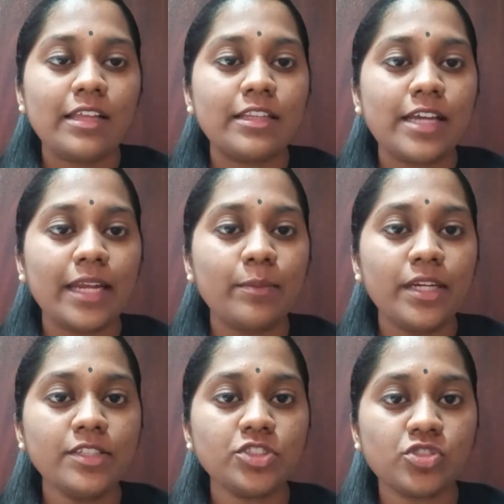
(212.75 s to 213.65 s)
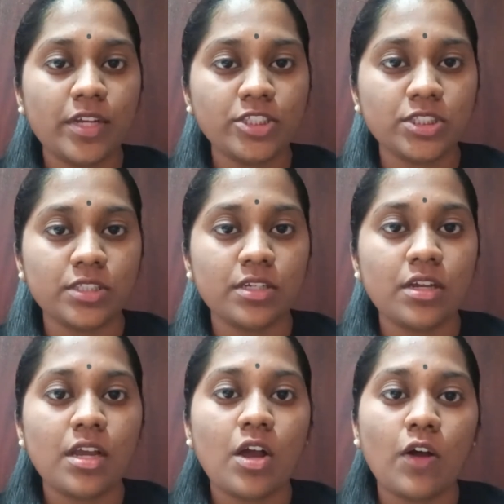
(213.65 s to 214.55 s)
The administration
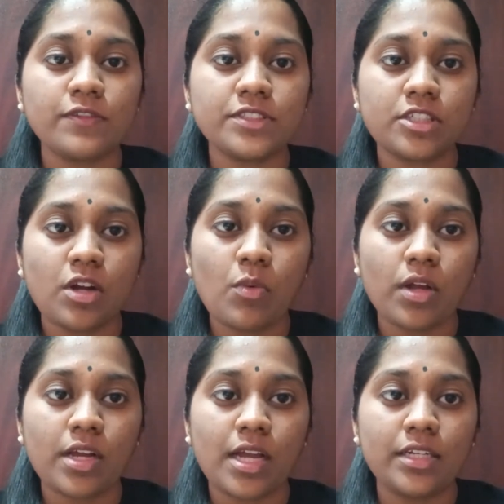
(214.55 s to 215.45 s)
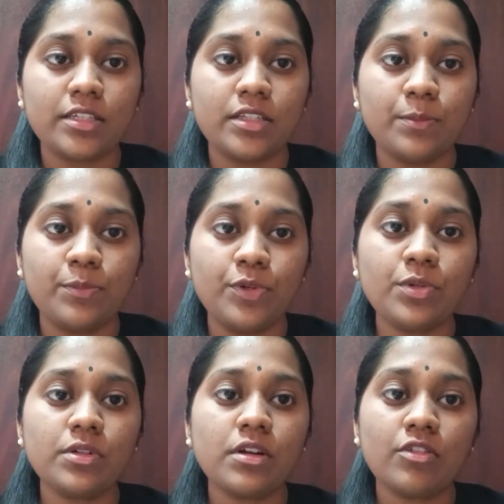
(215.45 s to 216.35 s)
of Sarawak under the
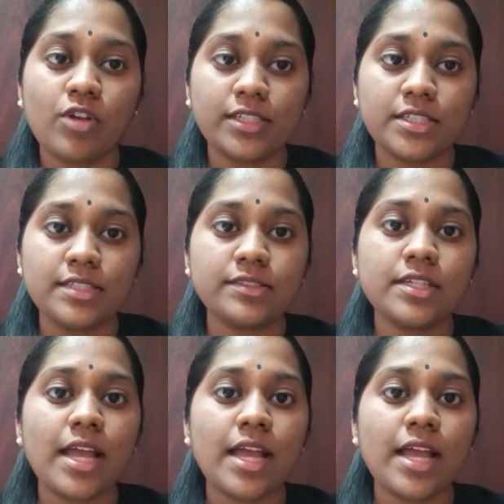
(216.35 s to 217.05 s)
Brooke Rajas